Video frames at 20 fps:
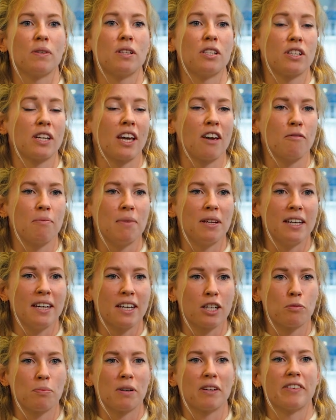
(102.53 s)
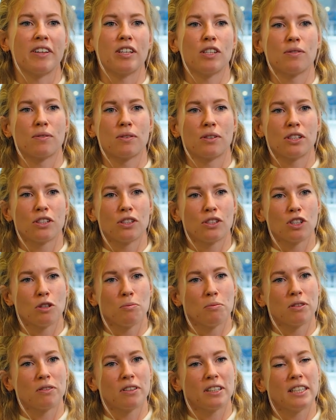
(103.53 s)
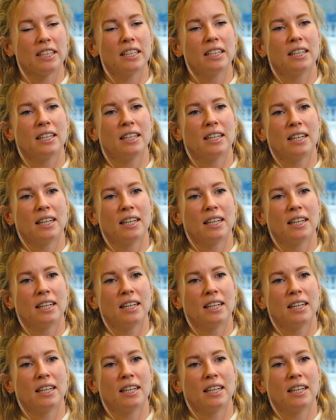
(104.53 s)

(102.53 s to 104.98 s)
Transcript: which gave me the experience for this job already.